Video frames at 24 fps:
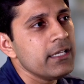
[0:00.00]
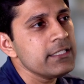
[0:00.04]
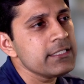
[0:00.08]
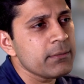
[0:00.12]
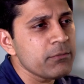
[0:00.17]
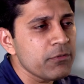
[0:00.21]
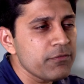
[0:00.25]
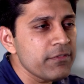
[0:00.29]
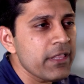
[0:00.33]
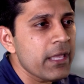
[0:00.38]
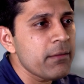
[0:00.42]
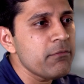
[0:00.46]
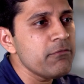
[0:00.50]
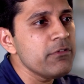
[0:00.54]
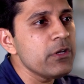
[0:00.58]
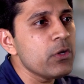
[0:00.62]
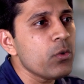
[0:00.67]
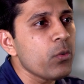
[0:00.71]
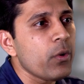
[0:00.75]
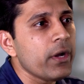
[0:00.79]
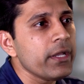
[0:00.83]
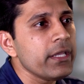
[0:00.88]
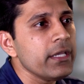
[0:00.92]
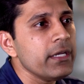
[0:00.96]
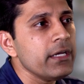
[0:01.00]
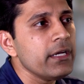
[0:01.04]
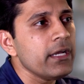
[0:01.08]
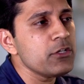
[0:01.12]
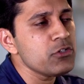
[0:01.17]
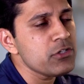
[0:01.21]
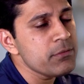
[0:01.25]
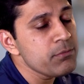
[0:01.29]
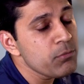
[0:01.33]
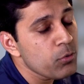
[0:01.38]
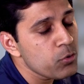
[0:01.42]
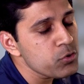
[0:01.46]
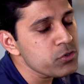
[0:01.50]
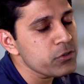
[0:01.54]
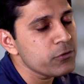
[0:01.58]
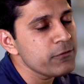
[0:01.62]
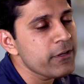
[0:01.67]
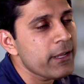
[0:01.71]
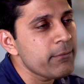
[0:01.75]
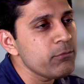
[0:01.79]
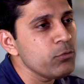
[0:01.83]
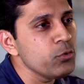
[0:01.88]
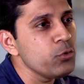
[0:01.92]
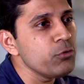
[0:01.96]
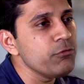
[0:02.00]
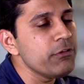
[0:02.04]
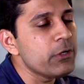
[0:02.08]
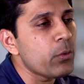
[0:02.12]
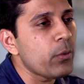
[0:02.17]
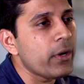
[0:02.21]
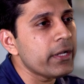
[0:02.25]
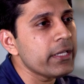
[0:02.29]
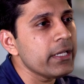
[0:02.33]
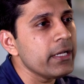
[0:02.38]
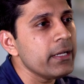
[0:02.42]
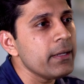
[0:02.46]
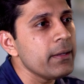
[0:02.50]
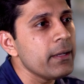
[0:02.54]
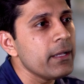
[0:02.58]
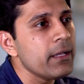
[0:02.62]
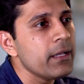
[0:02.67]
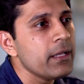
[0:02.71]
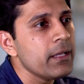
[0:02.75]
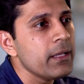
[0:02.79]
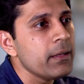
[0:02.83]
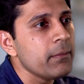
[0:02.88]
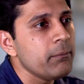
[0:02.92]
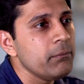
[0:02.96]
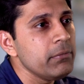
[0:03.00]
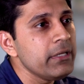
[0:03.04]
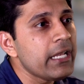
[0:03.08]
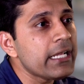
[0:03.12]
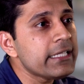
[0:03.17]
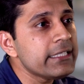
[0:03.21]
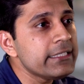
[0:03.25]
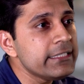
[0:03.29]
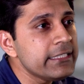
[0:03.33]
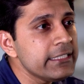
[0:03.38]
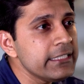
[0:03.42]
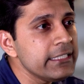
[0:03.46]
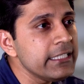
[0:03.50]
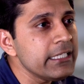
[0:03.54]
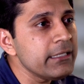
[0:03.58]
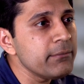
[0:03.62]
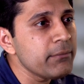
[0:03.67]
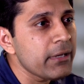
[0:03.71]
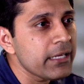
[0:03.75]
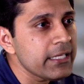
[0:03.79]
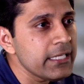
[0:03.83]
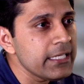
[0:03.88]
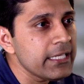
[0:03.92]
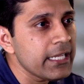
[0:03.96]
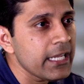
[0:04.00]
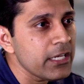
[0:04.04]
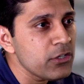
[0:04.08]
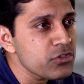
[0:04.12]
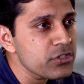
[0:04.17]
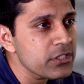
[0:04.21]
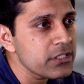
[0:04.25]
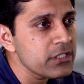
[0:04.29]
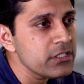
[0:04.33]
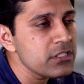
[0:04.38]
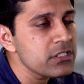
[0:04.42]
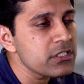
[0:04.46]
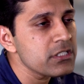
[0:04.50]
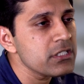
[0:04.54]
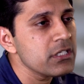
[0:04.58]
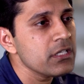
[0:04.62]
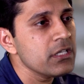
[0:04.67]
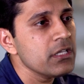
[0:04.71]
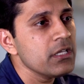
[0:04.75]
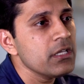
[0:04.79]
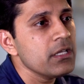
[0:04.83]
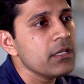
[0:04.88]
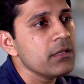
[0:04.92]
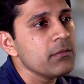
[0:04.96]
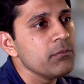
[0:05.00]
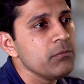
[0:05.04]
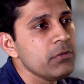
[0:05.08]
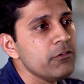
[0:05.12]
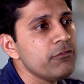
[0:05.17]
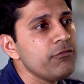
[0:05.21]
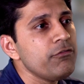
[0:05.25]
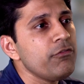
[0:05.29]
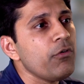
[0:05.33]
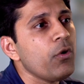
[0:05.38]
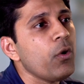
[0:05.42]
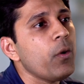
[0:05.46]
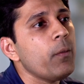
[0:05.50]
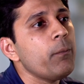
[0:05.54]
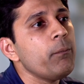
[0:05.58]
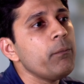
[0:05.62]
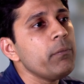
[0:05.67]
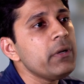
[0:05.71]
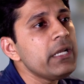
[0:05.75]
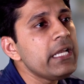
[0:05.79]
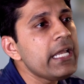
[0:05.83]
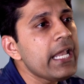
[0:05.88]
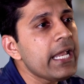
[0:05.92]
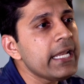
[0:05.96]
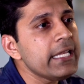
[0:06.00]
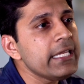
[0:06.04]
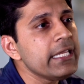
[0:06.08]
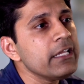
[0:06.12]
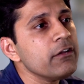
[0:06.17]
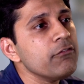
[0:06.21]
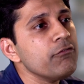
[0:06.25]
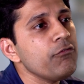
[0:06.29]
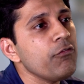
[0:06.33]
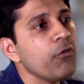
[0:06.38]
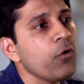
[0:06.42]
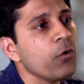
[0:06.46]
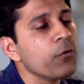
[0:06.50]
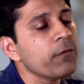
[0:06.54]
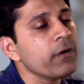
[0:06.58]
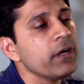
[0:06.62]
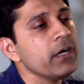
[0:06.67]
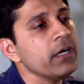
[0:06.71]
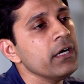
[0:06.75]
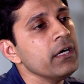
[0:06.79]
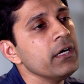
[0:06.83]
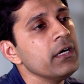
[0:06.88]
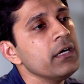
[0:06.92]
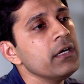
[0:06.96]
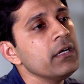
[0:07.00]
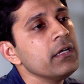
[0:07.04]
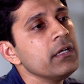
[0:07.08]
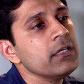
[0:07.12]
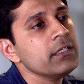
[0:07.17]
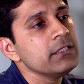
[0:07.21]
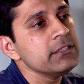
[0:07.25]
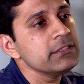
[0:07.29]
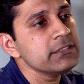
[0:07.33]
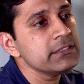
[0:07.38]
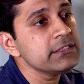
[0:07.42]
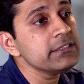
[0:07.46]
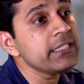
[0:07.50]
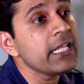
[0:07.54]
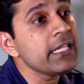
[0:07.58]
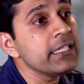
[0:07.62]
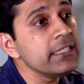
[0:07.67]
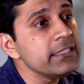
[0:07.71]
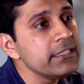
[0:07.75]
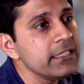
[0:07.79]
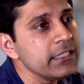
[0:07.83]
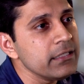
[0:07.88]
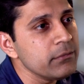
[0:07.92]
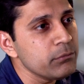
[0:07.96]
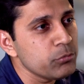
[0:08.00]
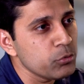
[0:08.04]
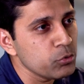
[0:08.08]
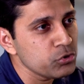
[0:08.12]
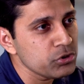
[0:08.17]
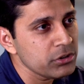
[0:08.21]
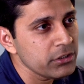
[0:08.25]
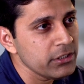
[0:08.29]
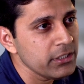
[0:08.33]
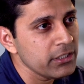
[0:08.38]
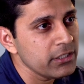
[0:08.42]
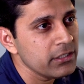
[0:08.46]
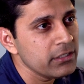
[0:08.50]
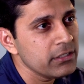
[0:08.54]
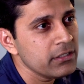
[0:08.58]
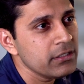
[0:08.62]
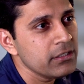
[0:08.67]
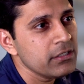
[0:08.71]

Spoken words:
Some of them require, actually most of them do require blood thinning medications before planning for a stenting procedure,